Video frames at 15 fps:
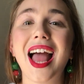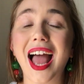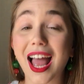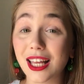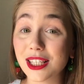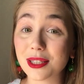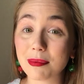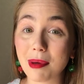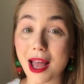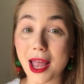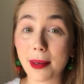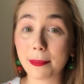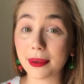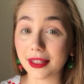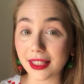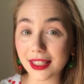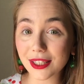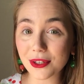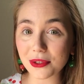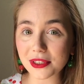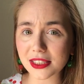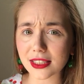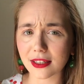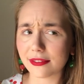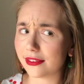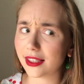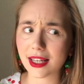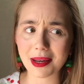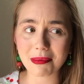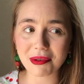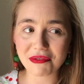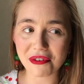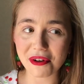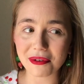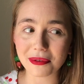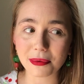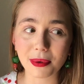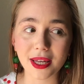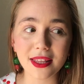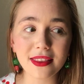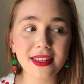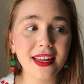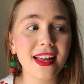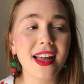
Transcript: and my political stuff that I'm involved with.